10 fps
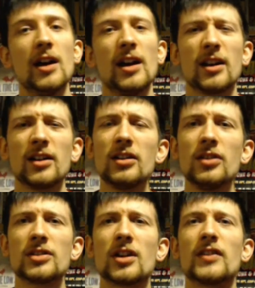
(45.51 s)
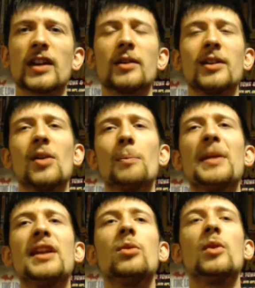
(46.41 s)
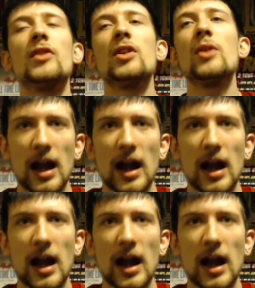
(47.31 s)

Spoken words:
I'm going to do sort of like a little mini review.